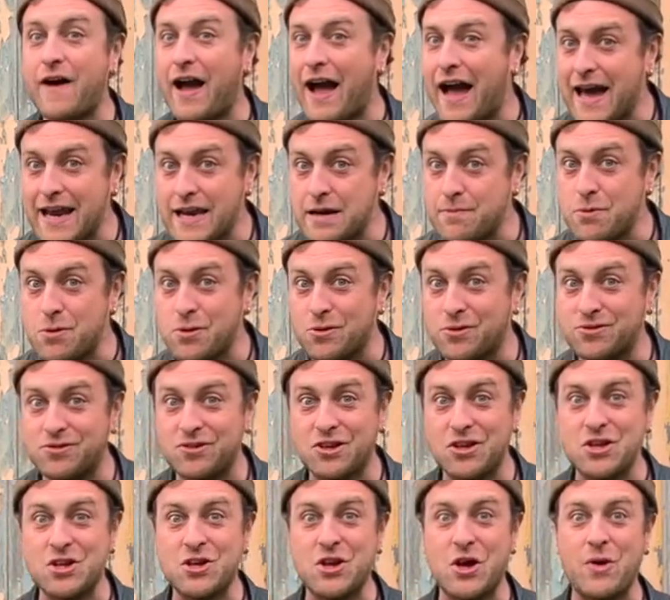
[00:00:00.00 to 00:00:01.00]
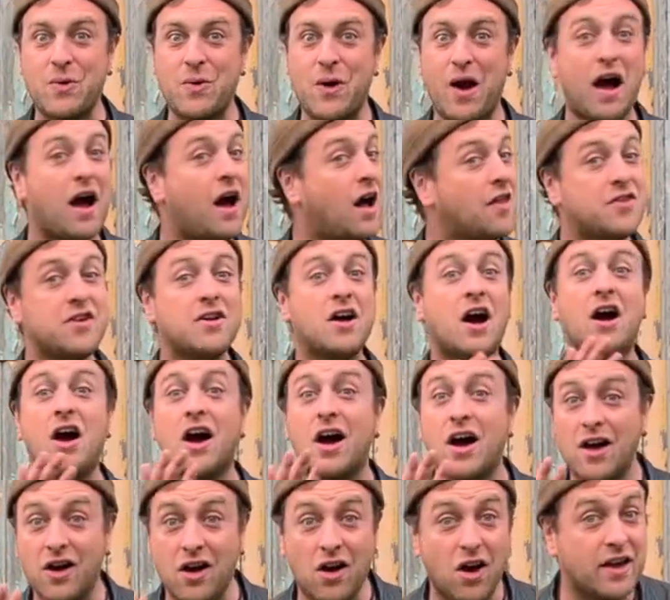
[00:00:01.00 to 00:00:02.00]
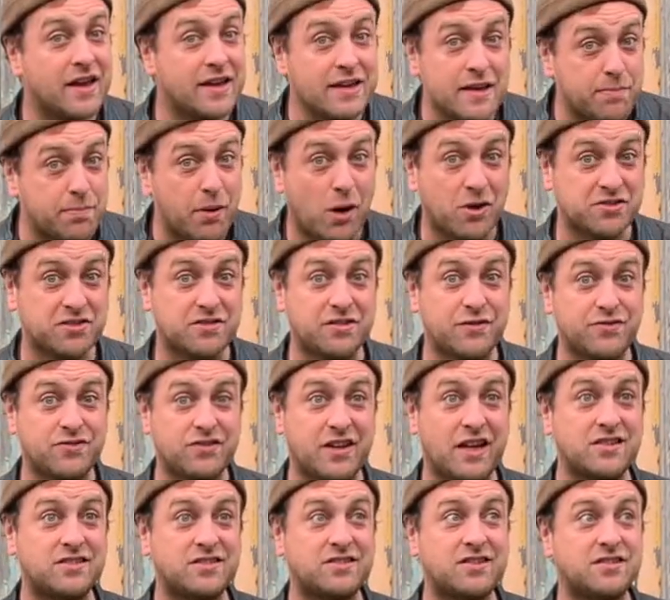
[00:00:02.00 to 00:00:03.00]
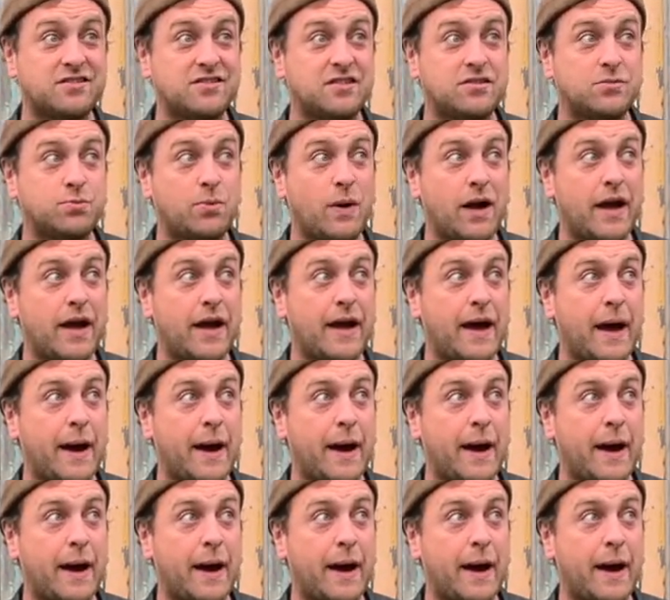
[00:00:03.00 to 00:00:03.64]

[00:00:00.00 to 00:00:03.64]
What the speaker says: animals. You know, in a positive sense, this is where